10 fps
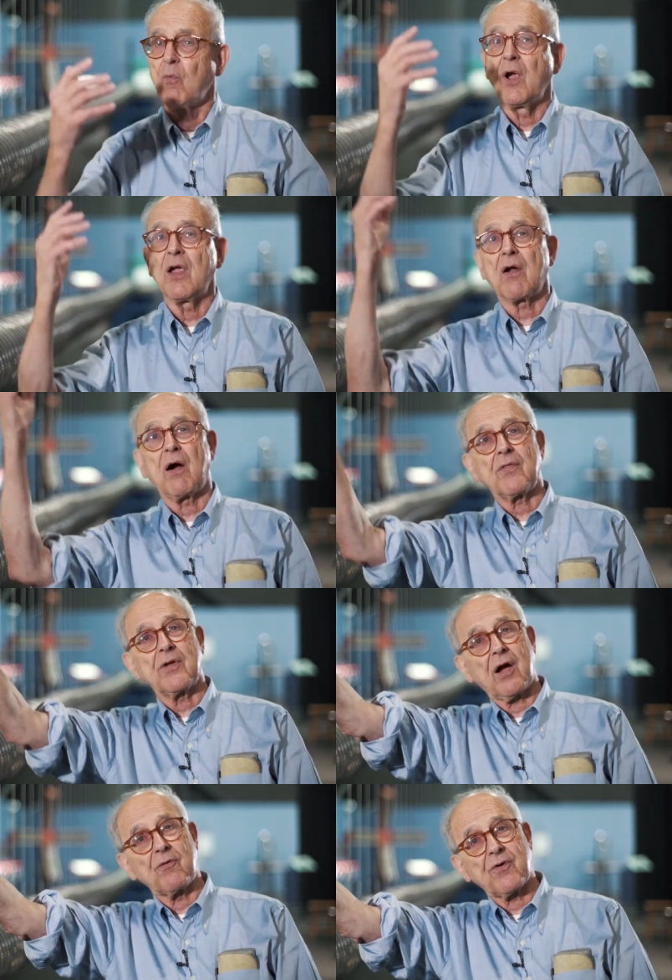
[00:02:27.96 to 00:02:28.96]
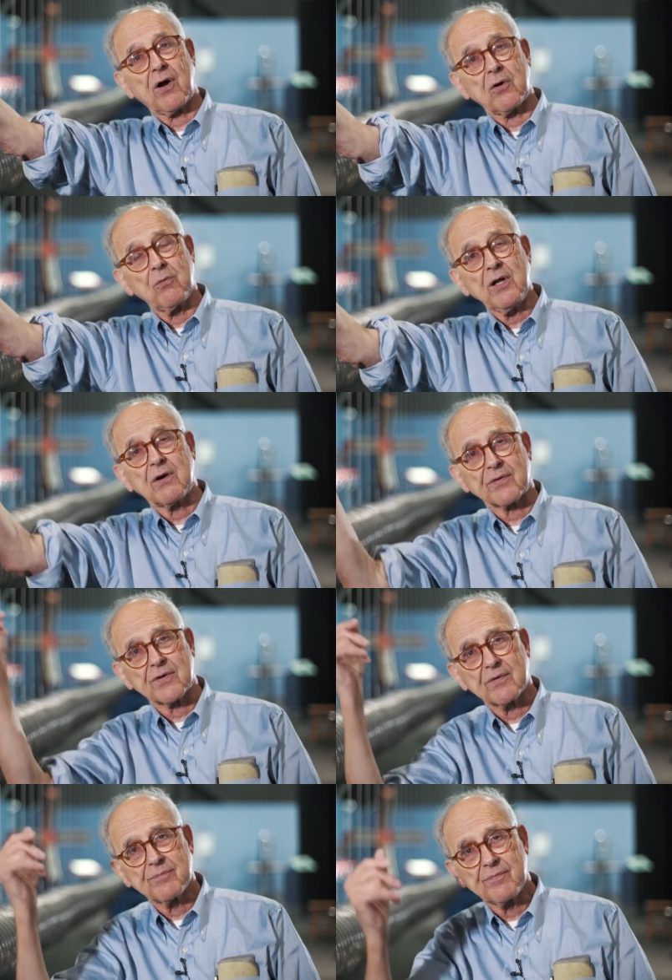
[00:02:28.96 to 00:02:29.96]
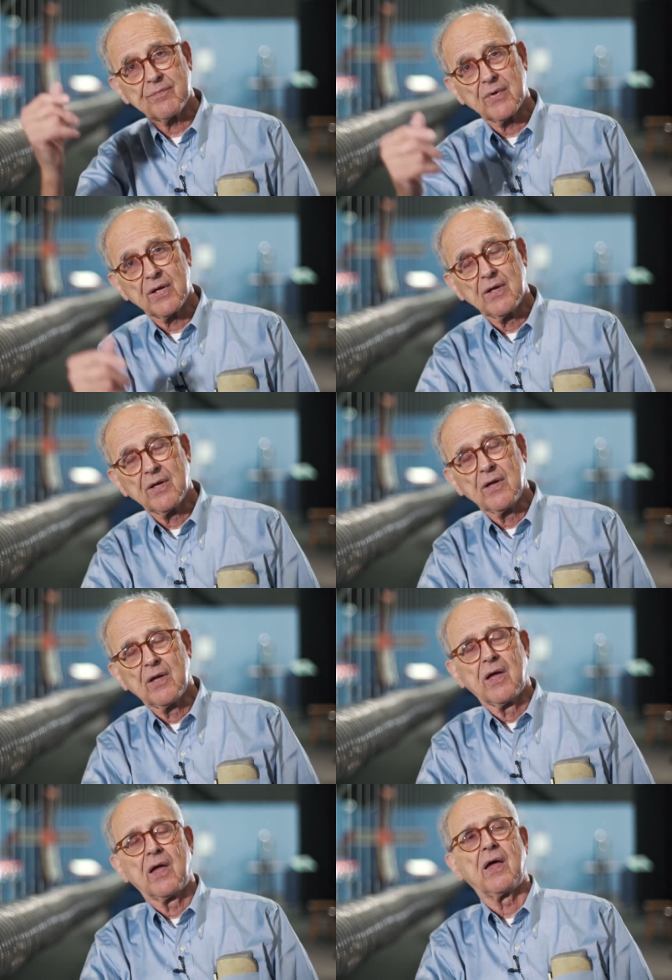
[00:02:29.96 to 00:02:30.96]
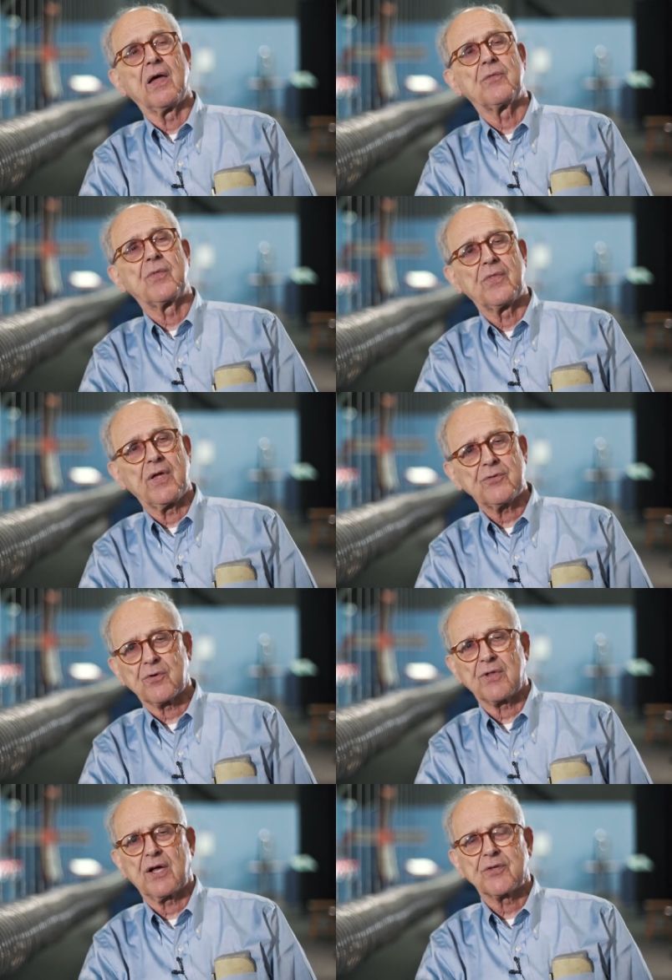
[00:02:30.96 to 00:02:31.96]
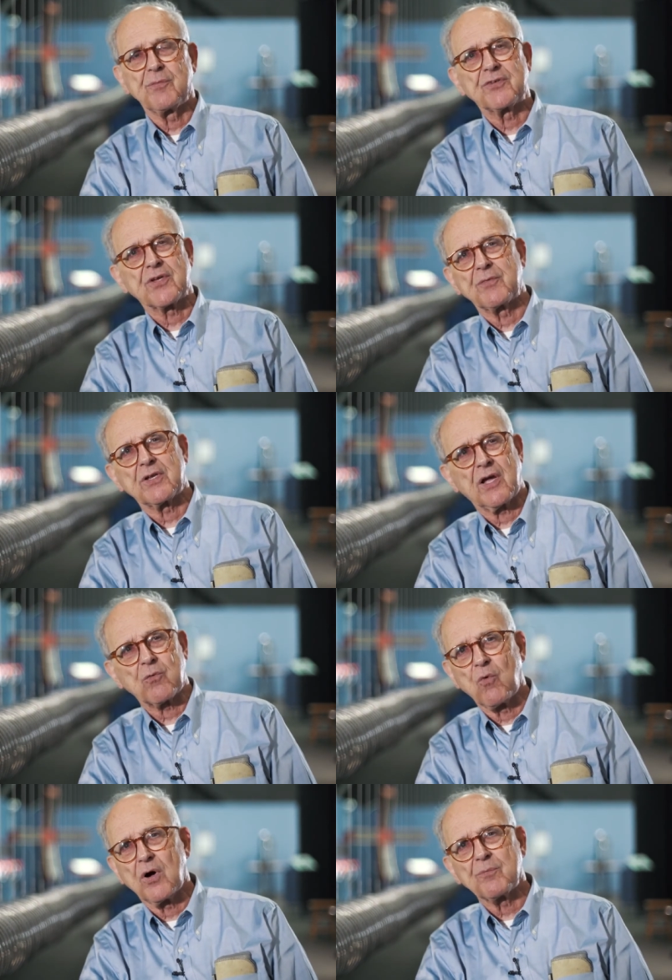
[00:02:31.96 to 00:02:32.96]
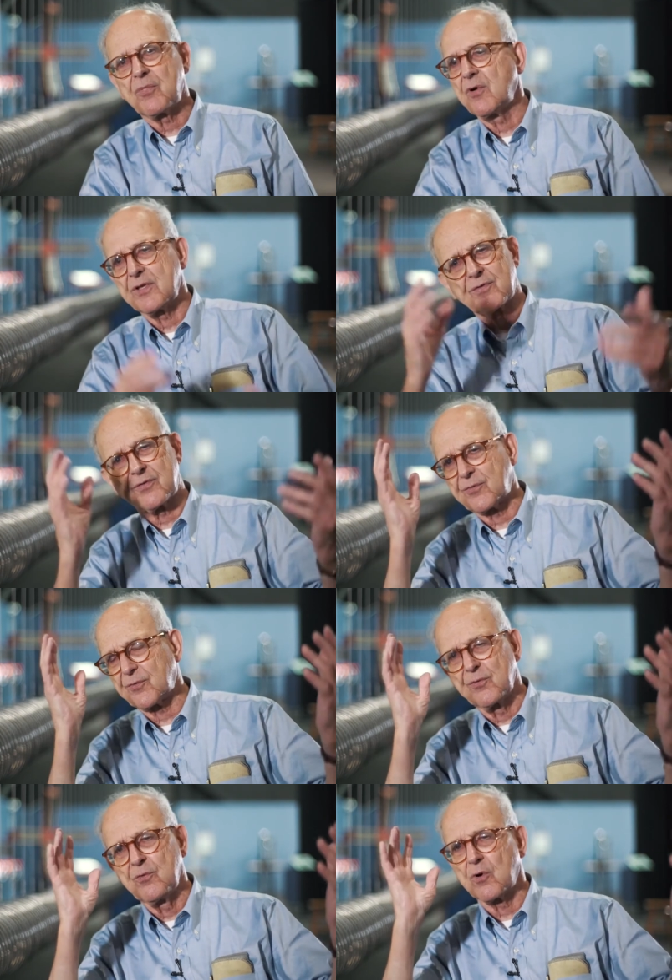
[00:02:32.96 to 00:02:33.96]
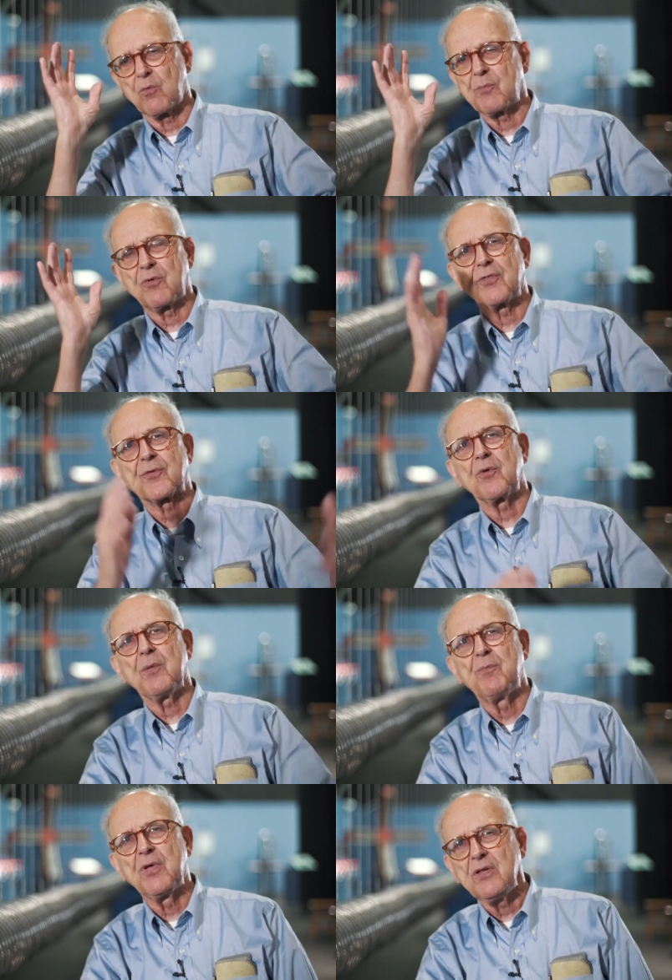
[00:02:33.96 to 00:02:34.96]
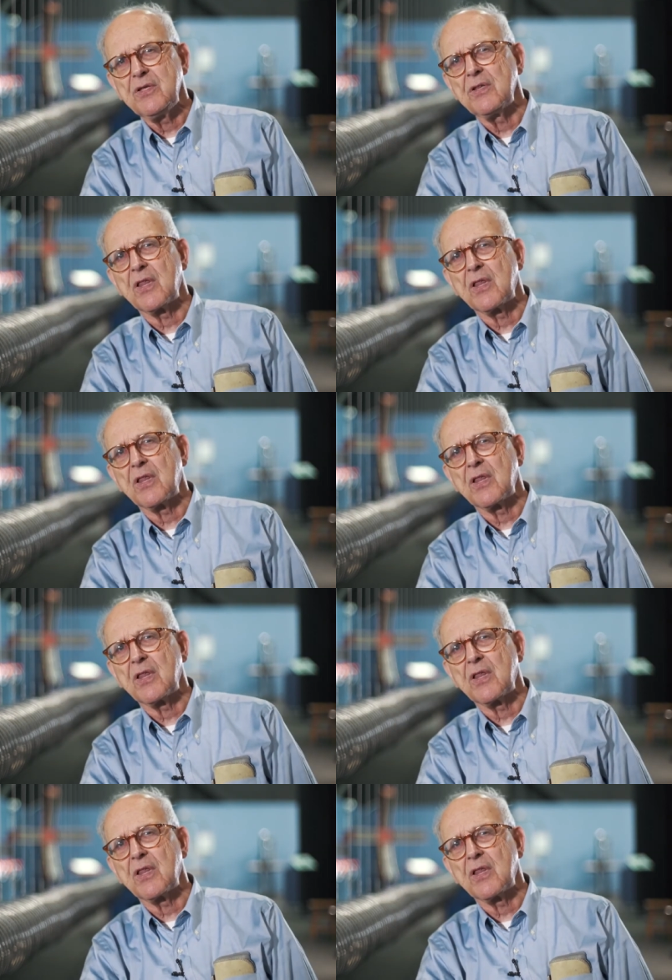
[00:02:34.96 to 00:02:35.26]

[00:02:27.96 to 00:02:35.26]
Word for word: where are they? How far away are they? And they turn out to be something like 1.2 1.2 or 1.3 billion